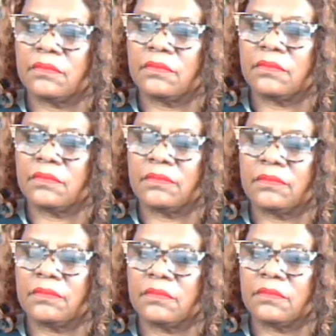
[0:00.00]

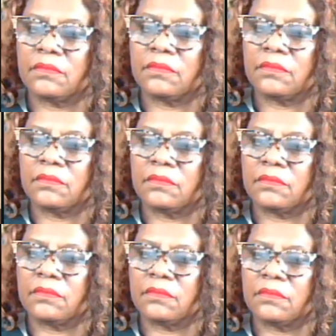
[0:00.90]

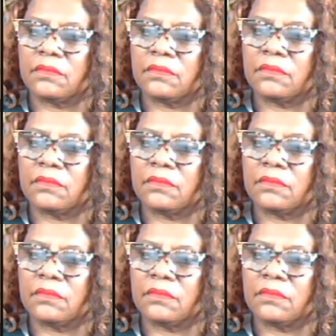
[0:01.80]
[no speech]